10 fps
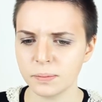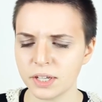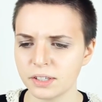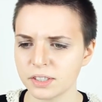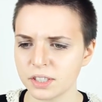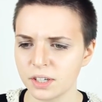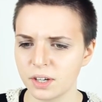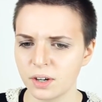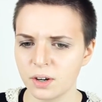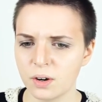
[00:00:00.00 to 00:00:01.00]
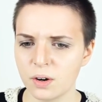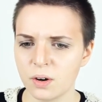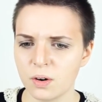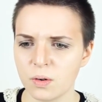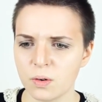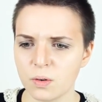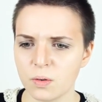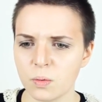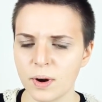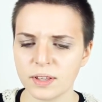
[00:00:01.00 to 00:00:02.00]
Because
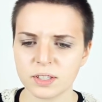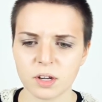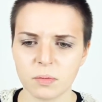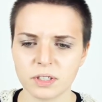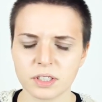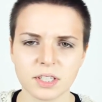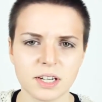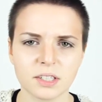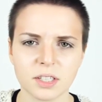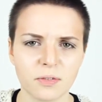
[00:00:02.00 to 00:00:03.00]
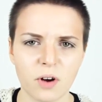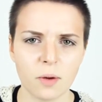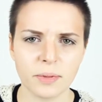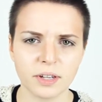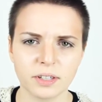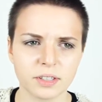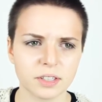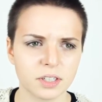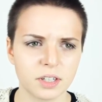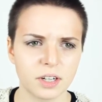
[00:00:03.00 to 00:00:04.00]
whether someone sees self harming
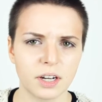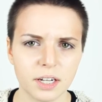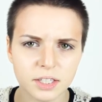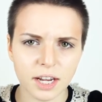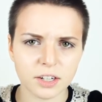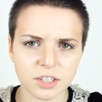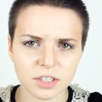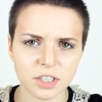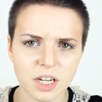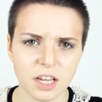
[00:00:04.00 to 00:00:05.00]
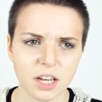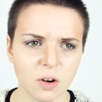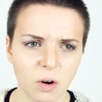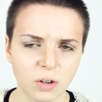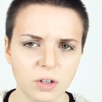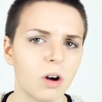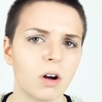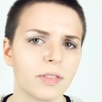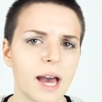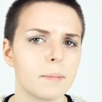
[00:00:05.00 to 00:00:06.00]
as attention seeking or
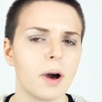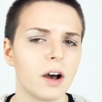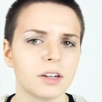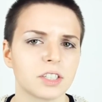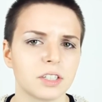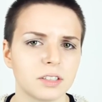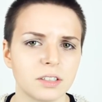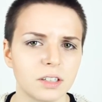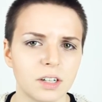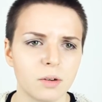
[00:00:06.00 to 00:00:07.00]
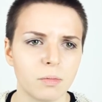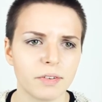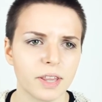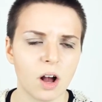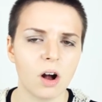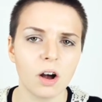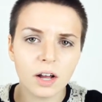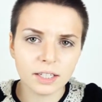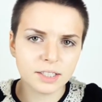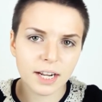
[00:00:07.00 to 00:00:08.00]
not, that person, whether they
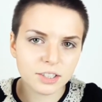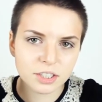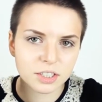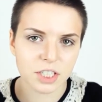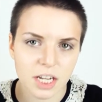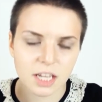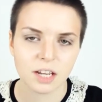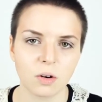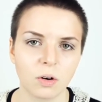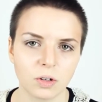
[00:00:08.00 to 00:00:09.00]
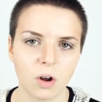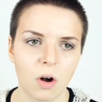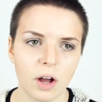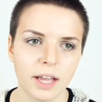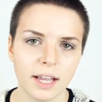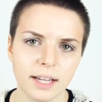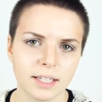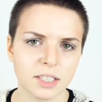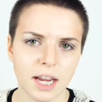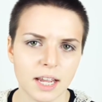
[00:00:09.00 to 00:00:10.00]
are attention seeking or not,
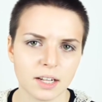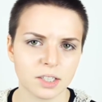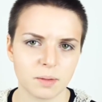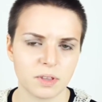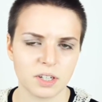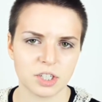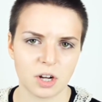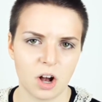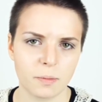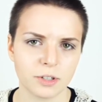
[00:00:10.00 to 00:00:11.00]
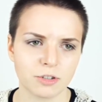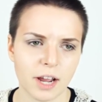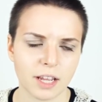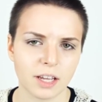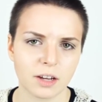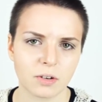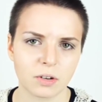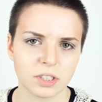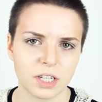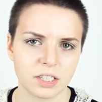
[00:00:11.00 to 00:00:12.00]
is taking something sharp and dragging it
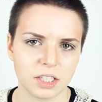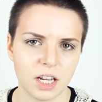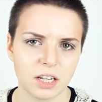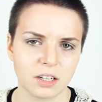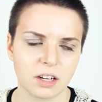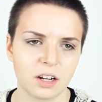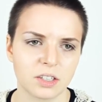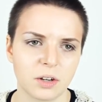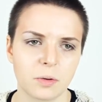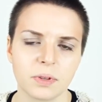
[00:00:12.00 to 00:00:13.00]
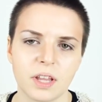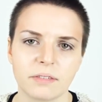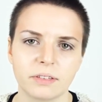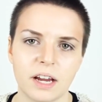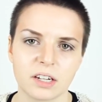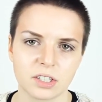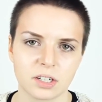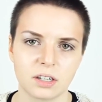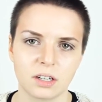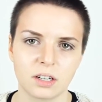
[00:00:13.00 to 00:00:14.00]
across their skin and cutting open their flesh.